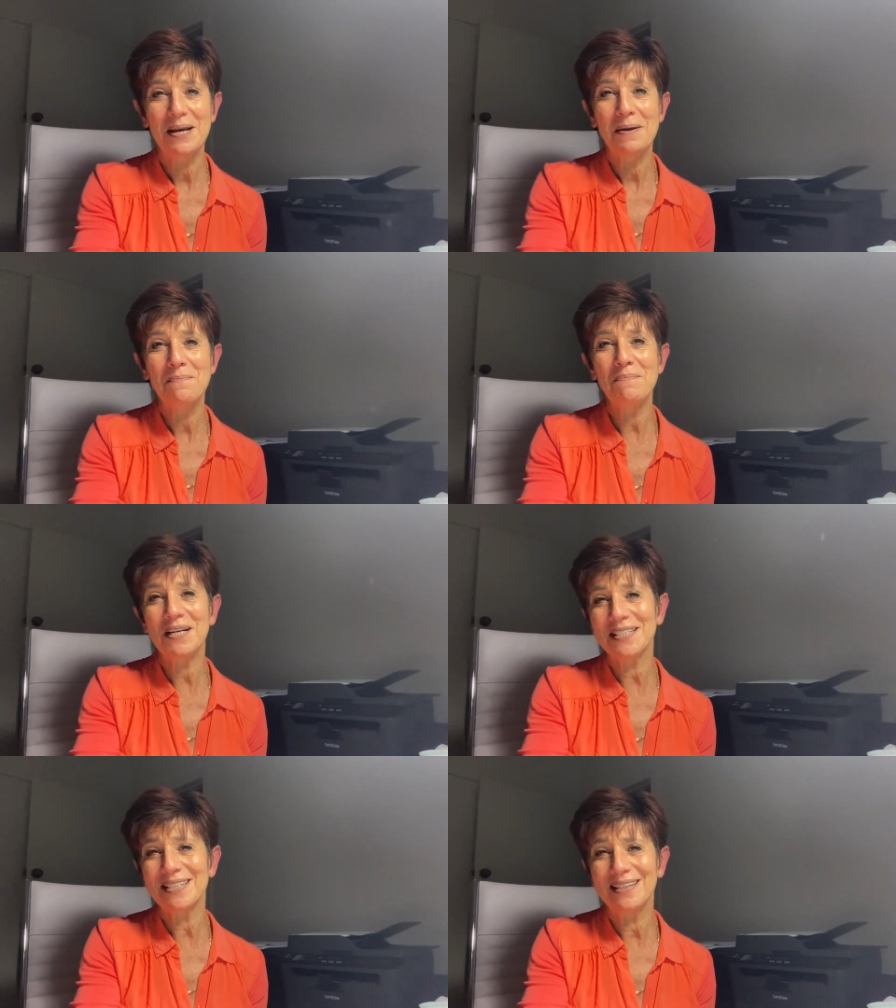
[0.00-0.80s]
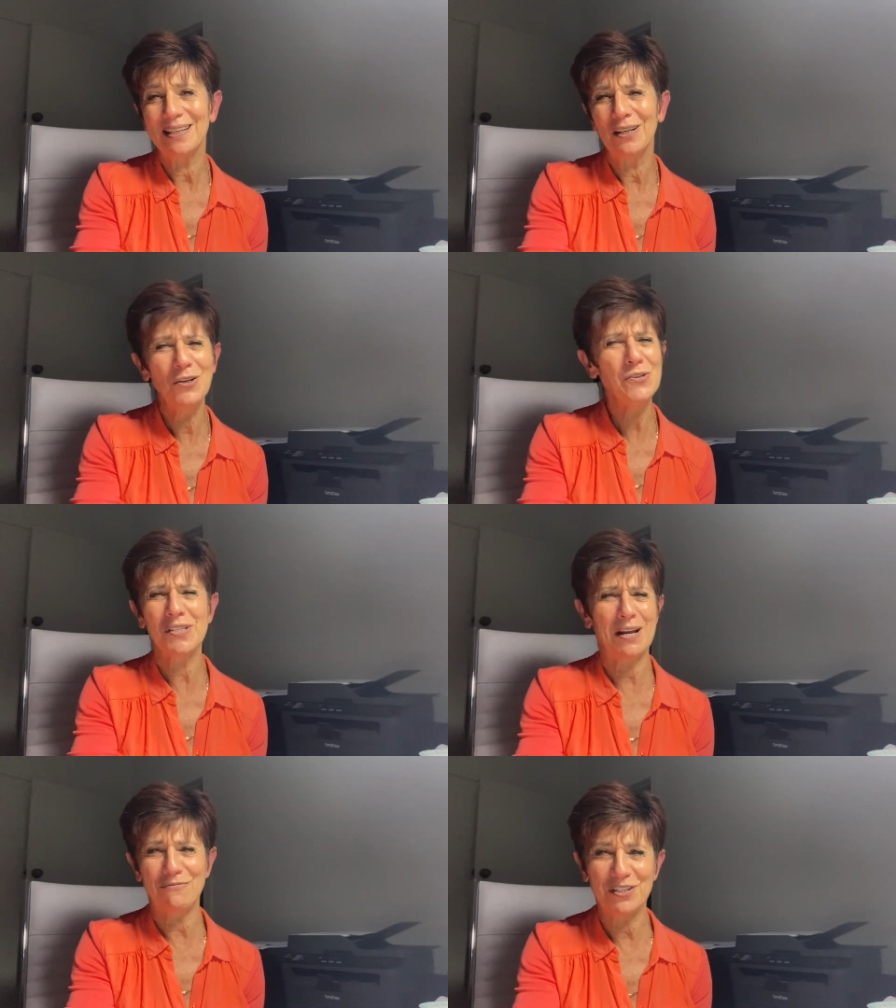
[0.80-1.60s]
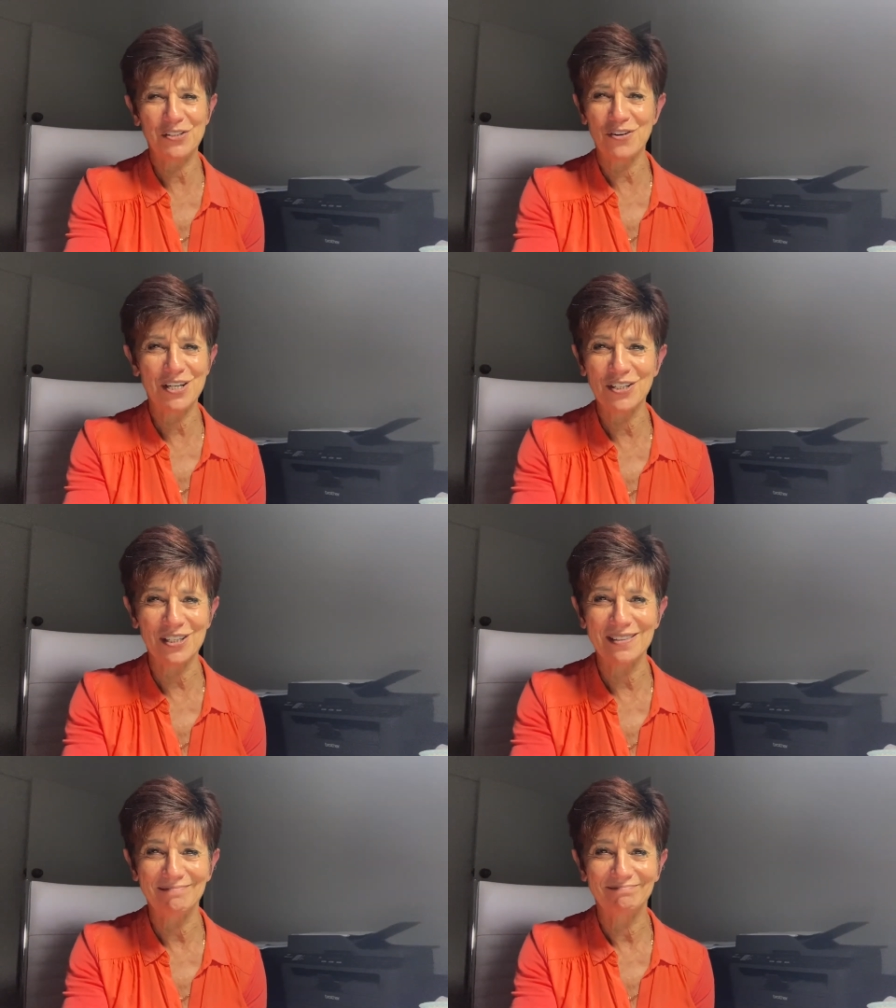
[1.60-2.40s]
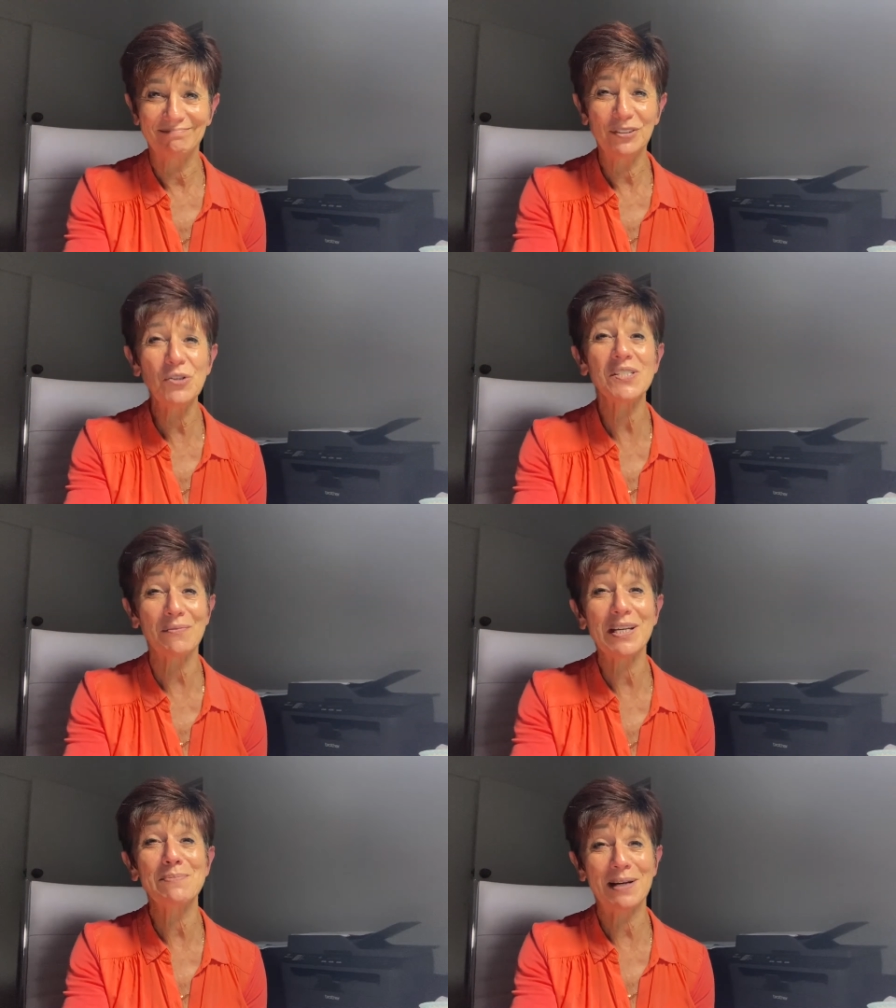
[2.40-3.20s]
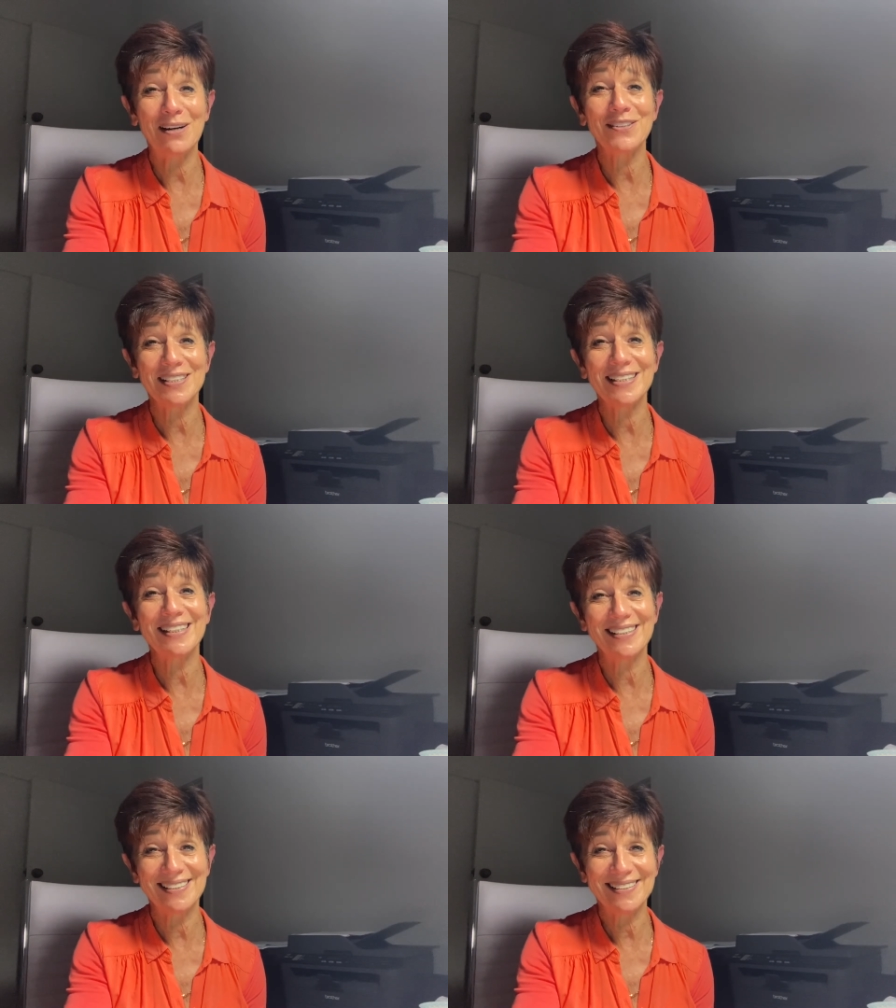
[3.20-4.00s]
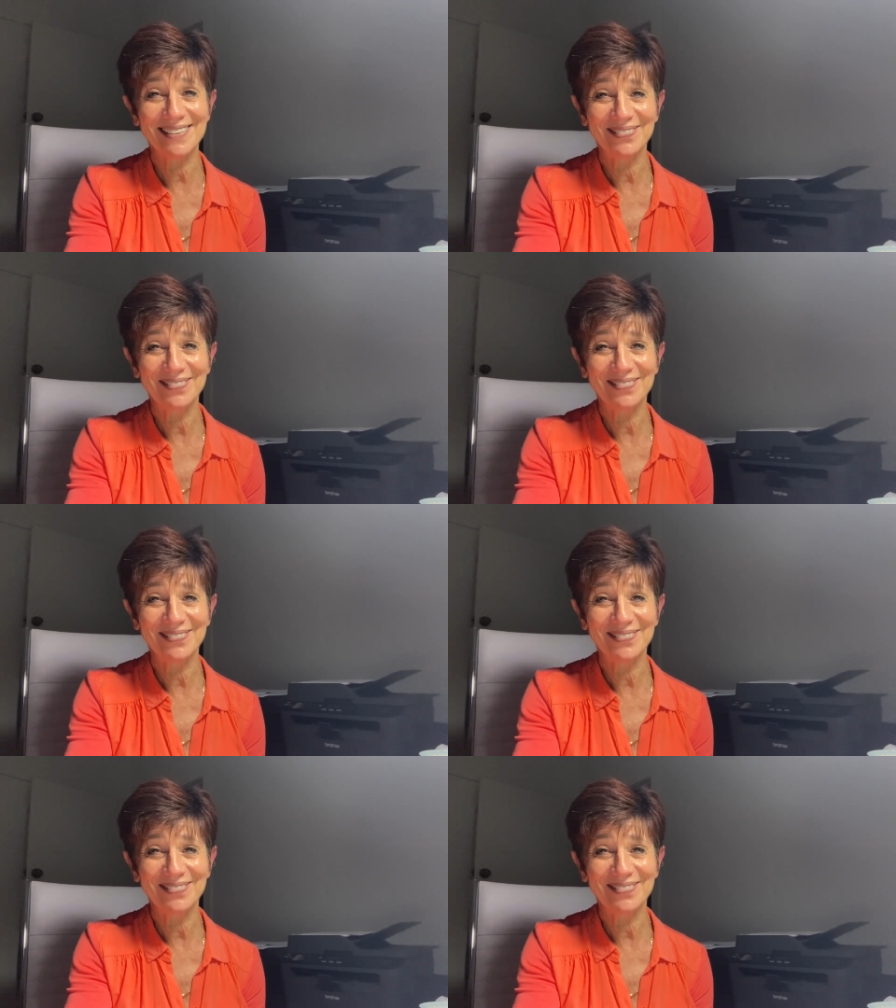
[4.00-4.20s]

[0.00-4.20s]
But lose that frustration. Do something about it at least.